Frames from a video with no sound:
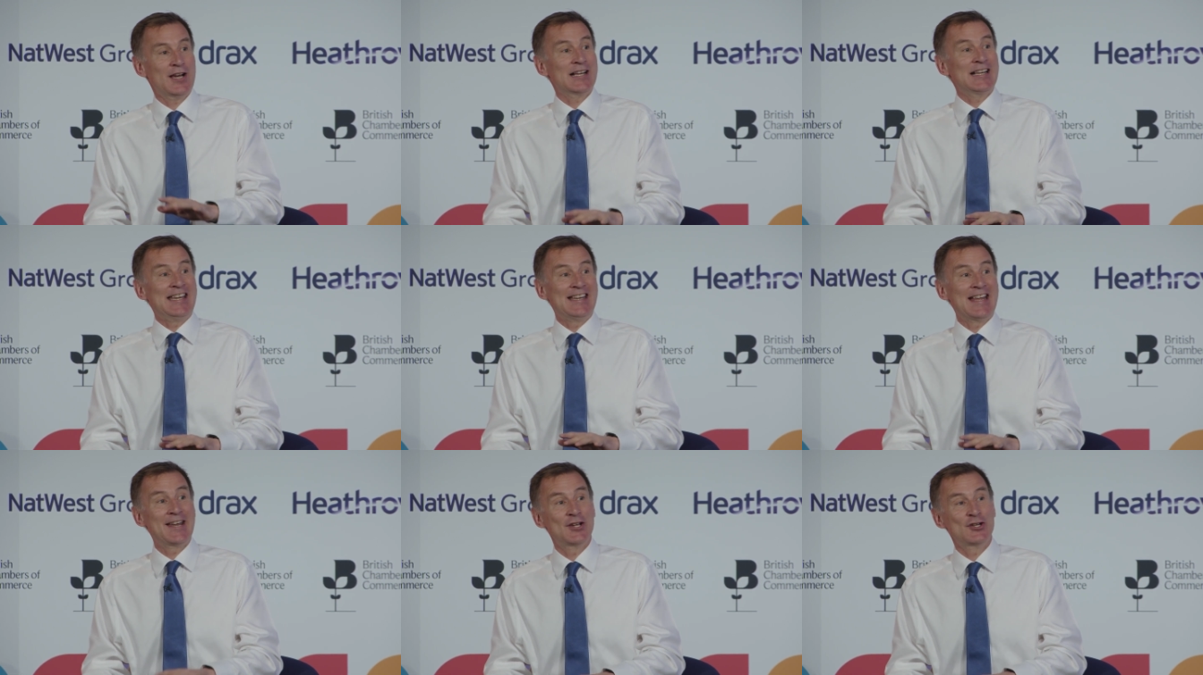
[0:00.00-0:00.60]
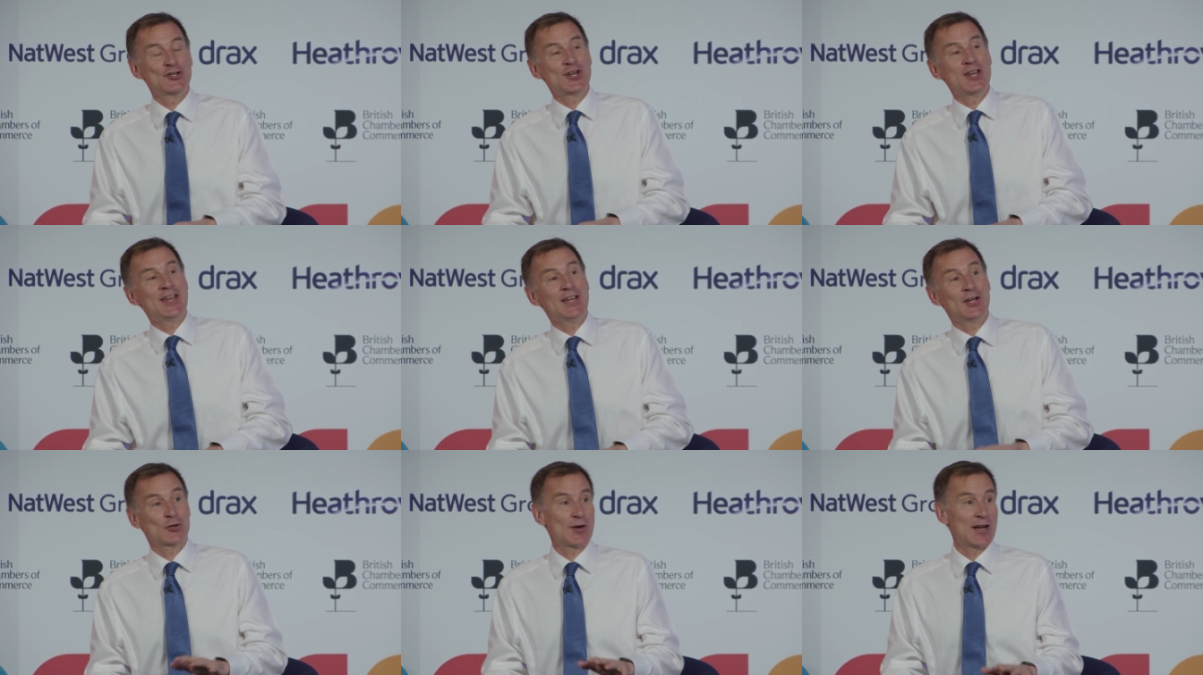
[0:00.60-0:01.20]
clean
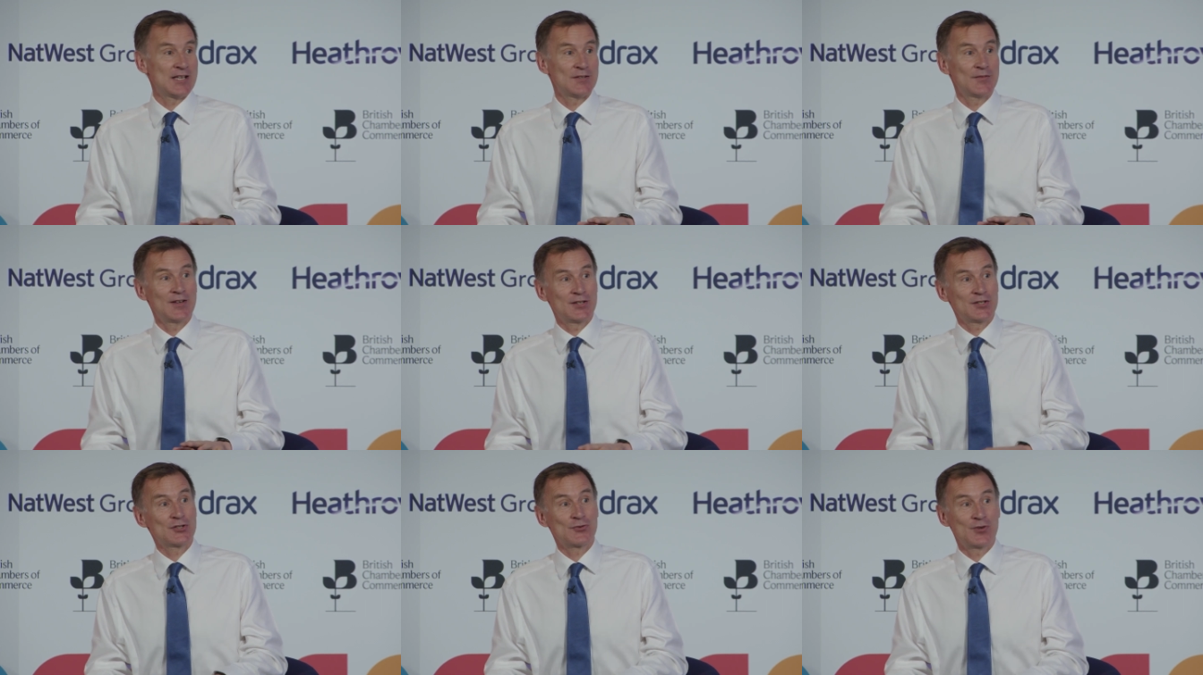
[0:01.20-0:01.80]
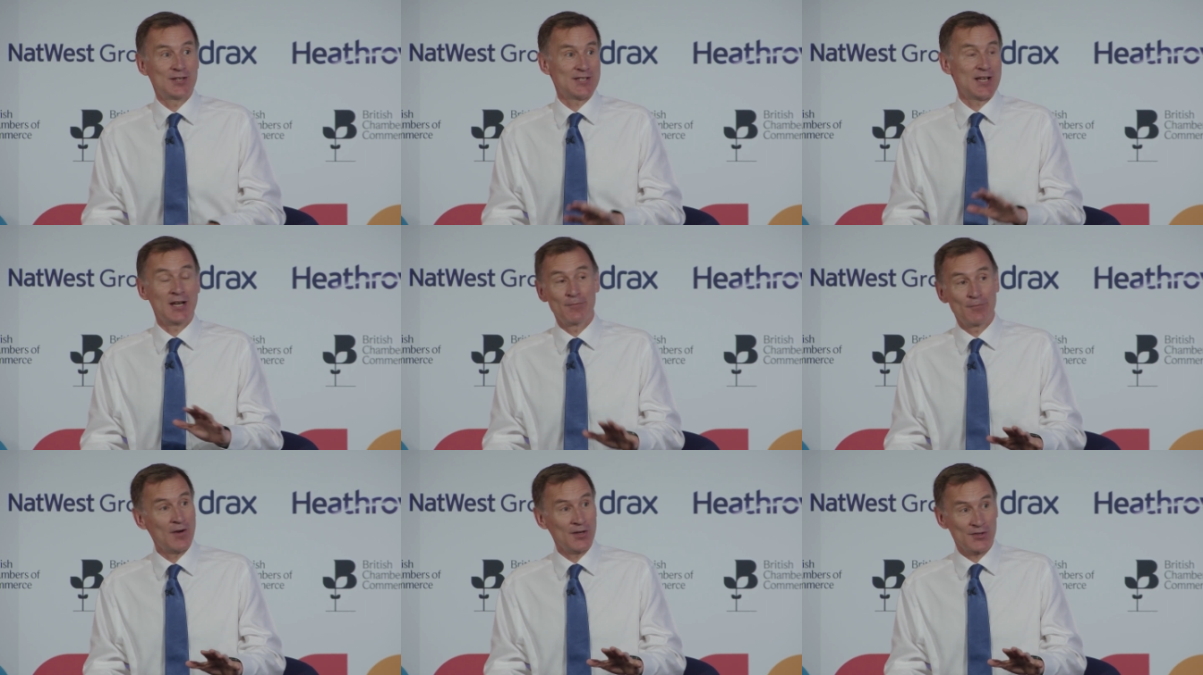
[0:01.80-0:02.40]
energy, creative industries,
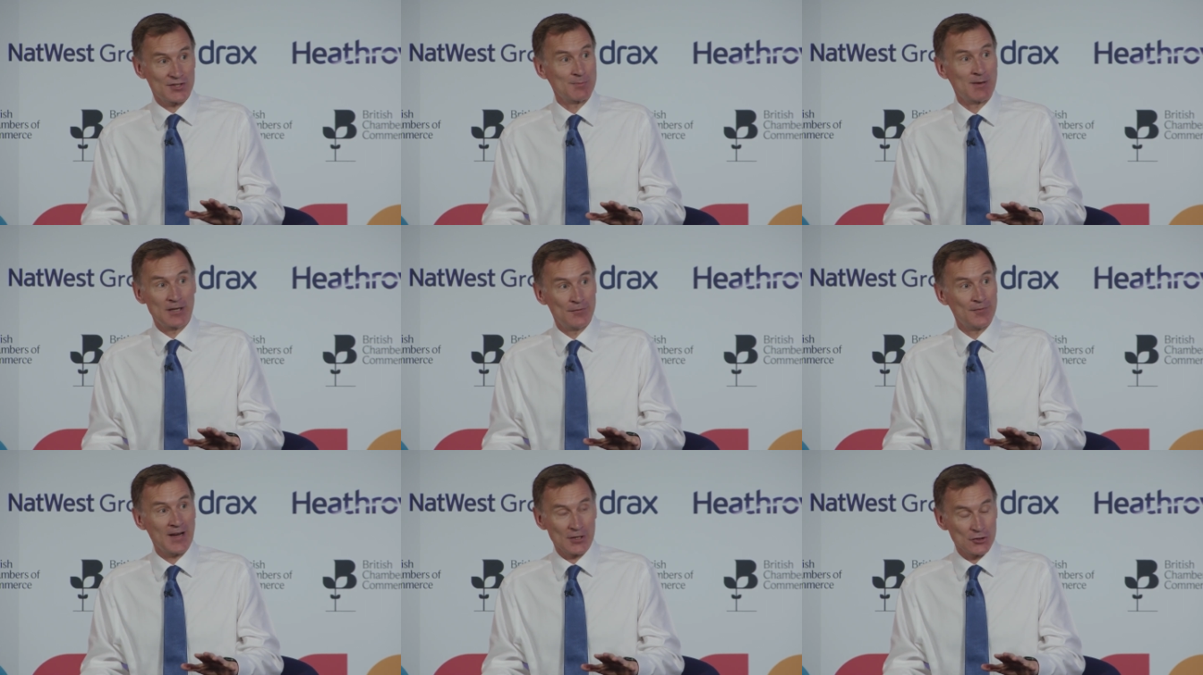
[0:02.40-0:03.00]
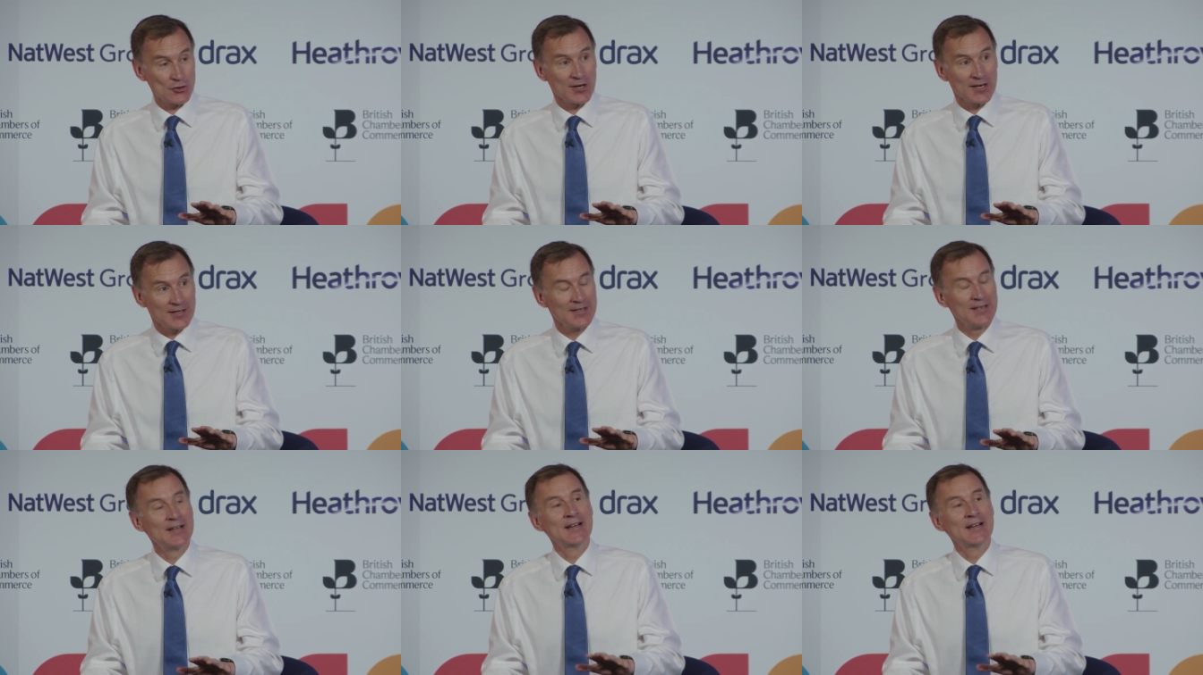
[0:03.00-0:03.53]
and advanced manufacturing.